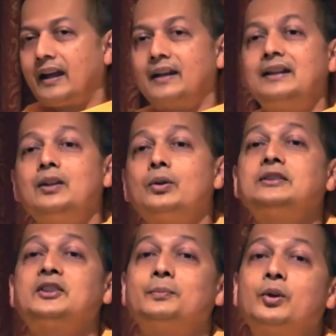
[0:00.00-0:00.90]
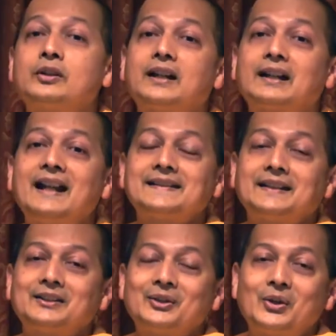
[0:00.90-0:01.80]
And he wrote this book, a
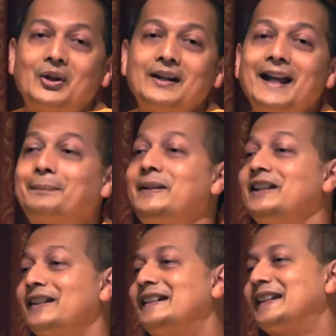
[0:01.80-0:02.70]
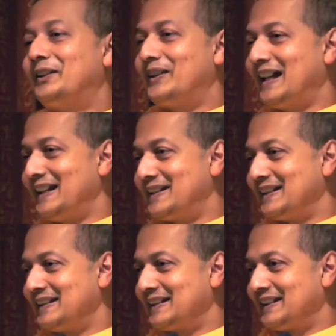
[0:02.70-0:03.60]
classic called Appearance and
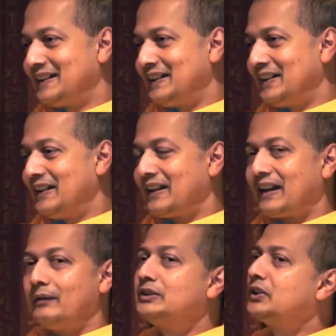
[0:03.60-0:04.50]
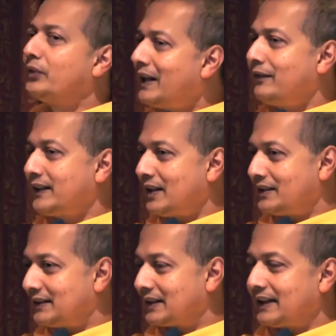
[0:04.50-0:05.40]
Reality, which is very
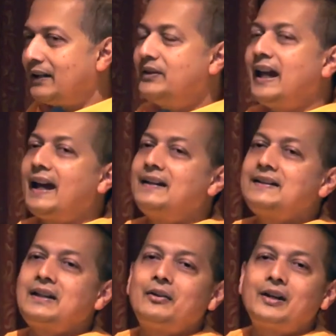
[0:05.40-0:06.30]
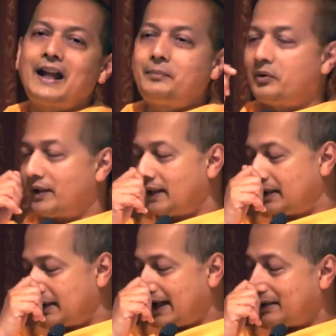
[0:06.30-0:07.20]
Vedantic. And we had it in our
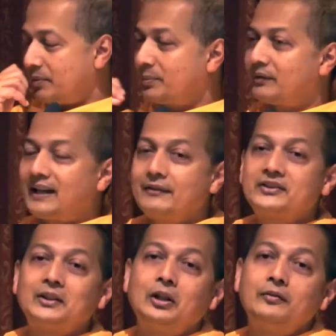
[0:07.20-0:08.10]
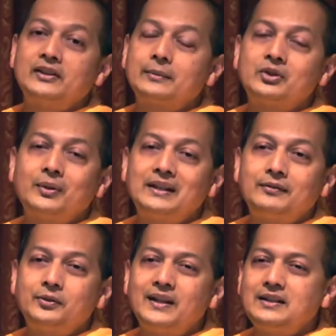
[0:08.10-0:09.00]
library. I remember when I was a novice about 20,
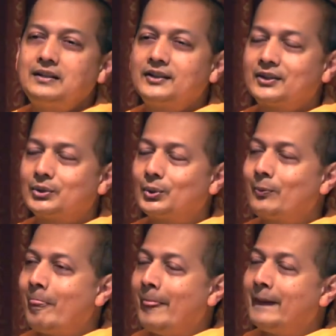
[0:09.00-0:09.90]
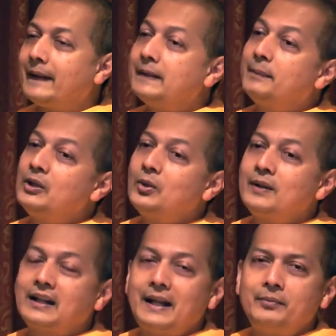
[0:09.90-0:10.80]
20 years ago in the Belur
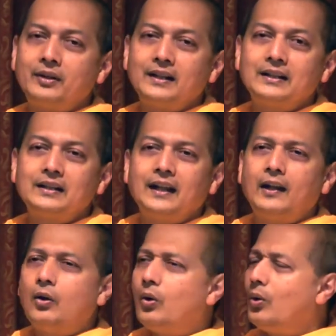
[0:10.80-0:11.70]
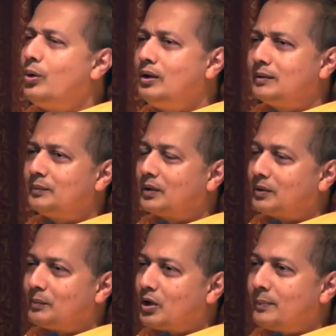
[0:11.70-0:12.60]
Math library, an old
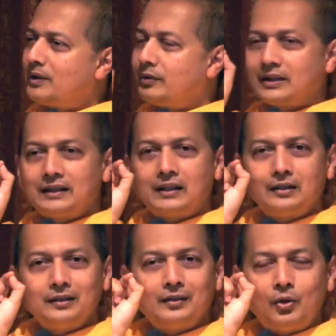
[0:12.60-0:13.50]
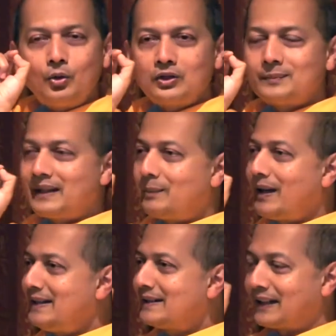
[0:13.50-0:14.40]
copy with little holes made
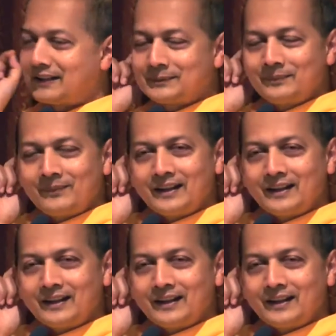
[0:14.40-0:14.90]
by insects.